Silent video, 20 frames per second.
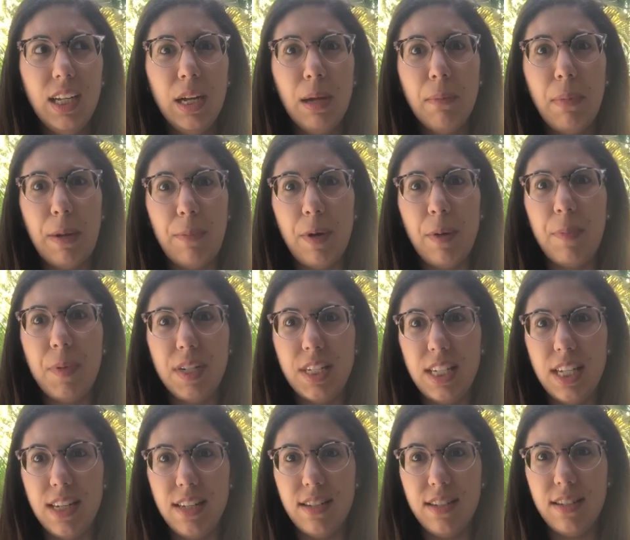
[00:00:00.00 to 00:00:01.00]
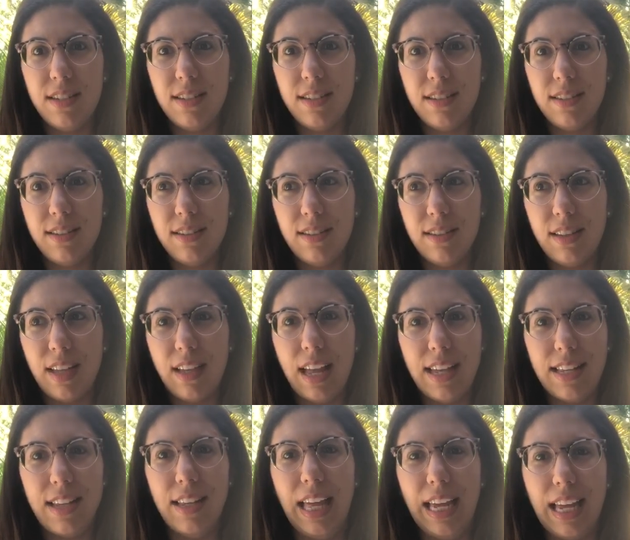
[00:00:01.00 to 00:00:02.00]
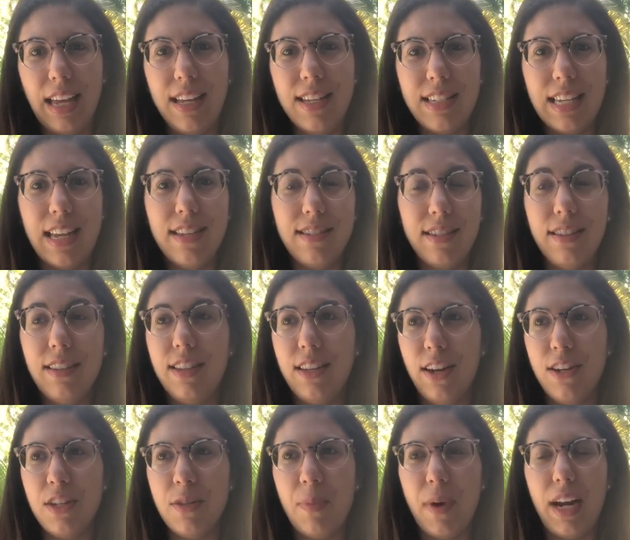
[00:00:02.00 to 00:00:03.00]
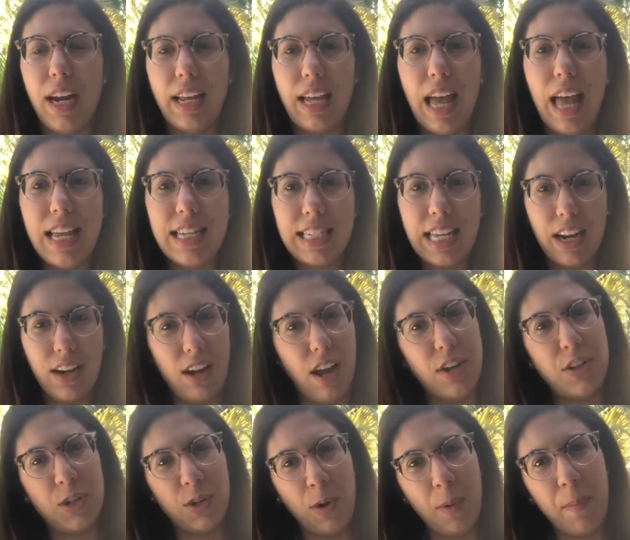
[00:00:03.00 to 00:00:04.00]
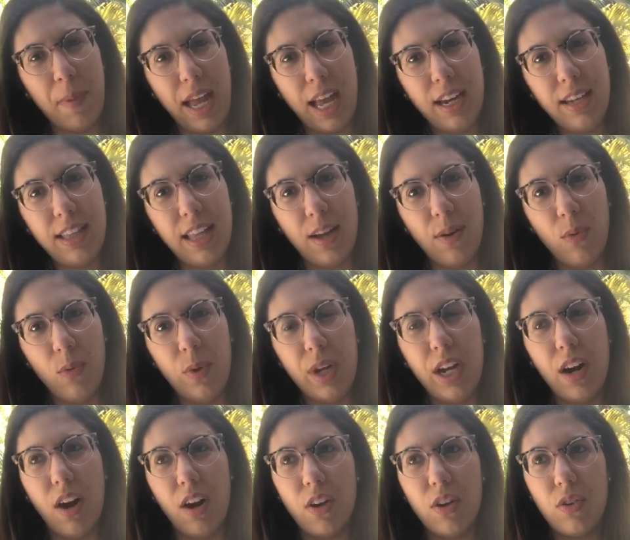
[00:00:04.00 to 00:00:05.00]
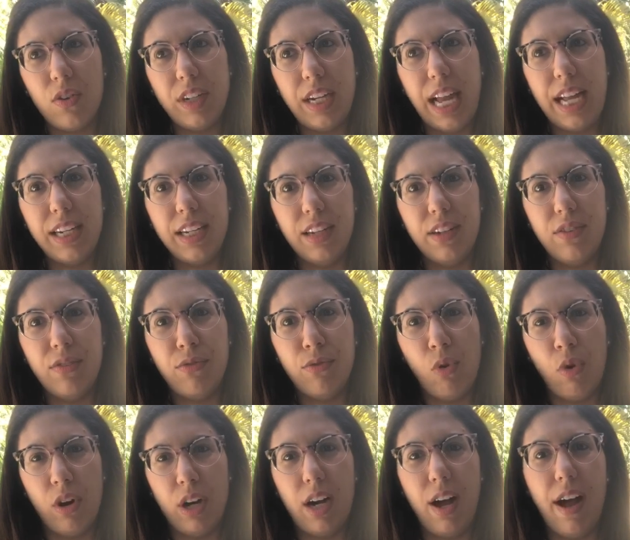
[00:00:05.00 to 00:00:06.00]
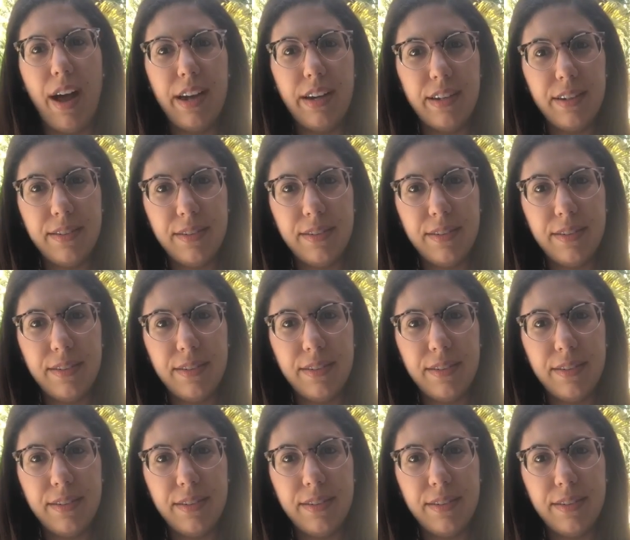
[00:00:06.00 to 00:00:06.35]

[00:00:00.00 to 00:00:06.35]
My purpose is, like it says in Theology of the Body, like eschatological man, that we are created for God.